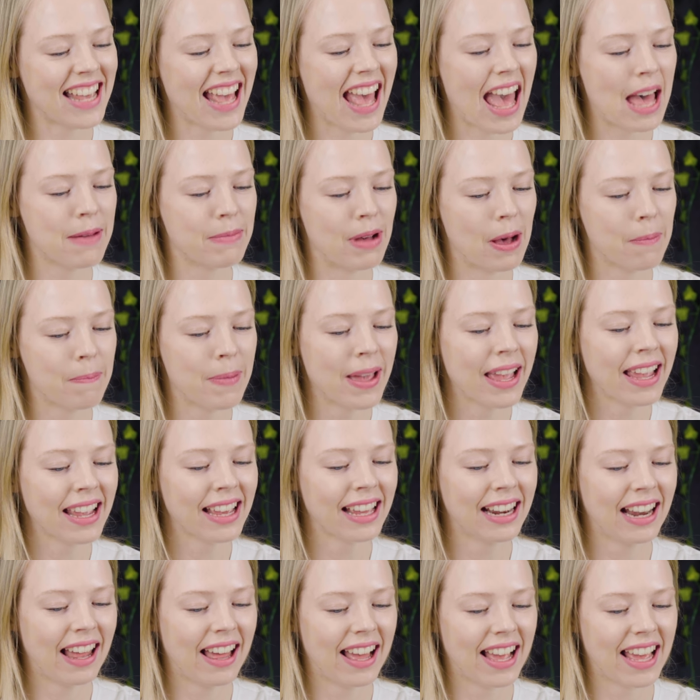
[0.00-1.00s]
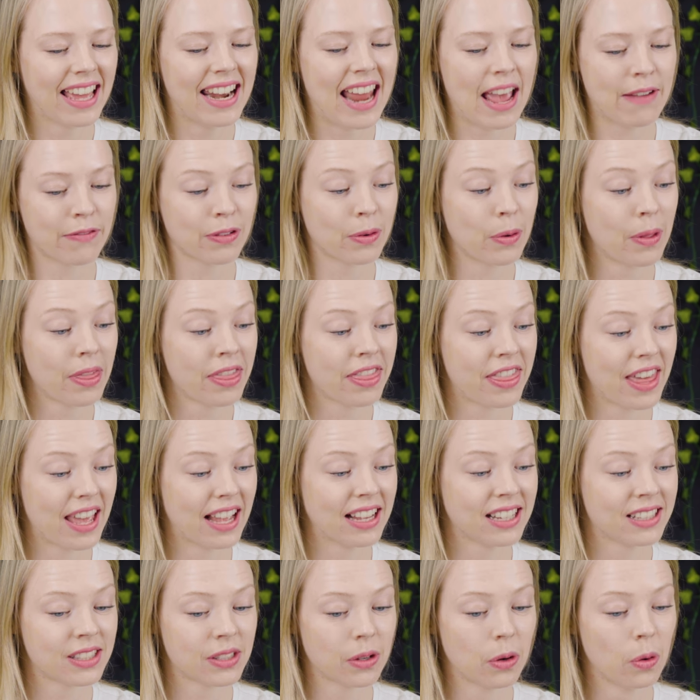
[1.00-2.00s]
Dear Emma, being a lion, everyone
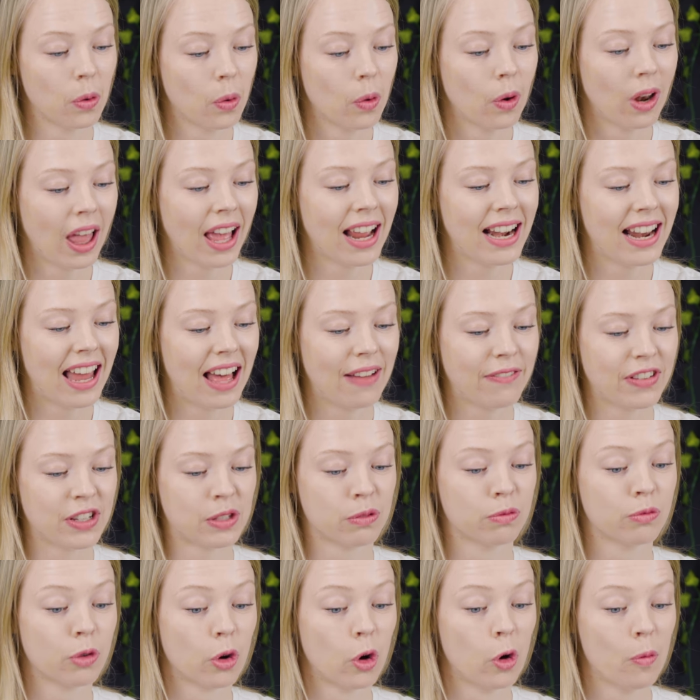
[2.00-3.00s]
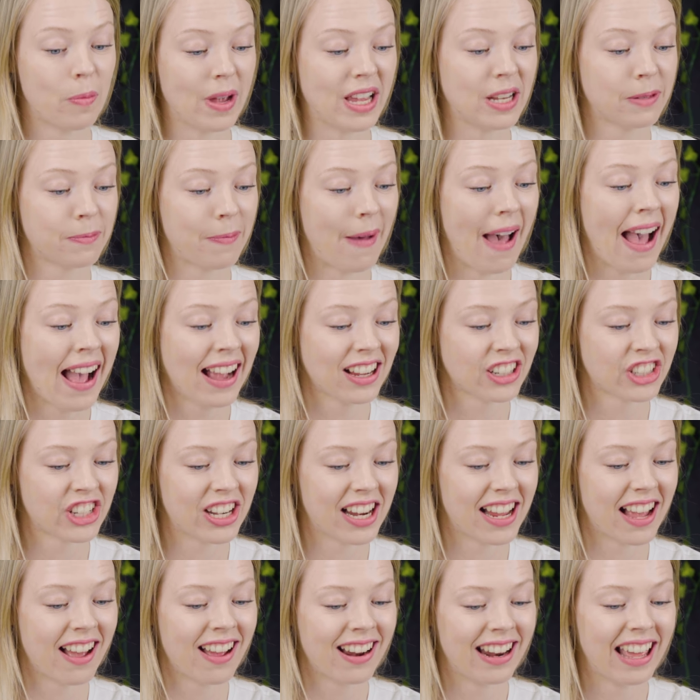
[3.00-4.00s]
thinks all I love is raw meat, but
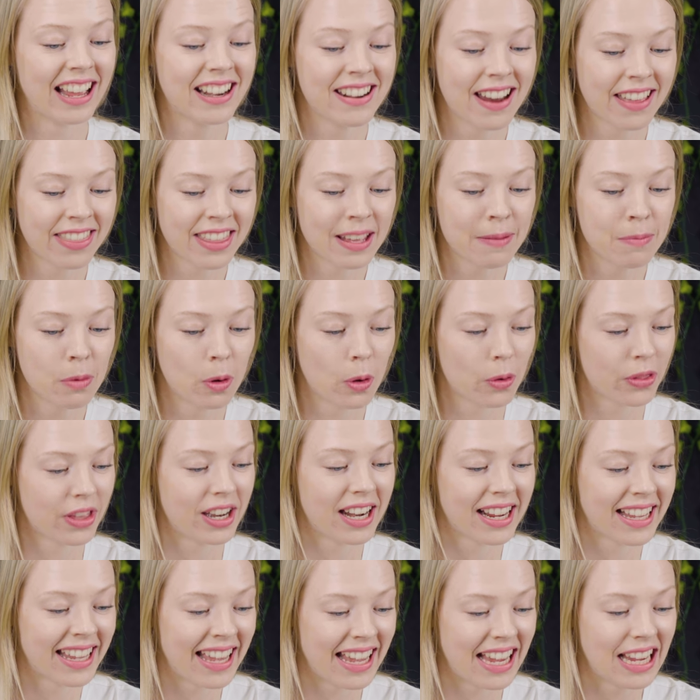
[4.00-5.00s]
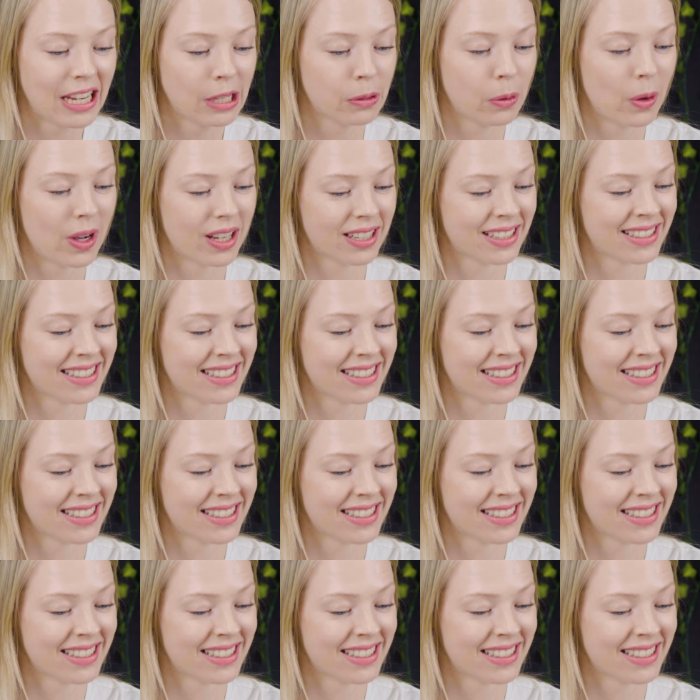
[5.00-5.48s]
actually I like nothing more than a quinoa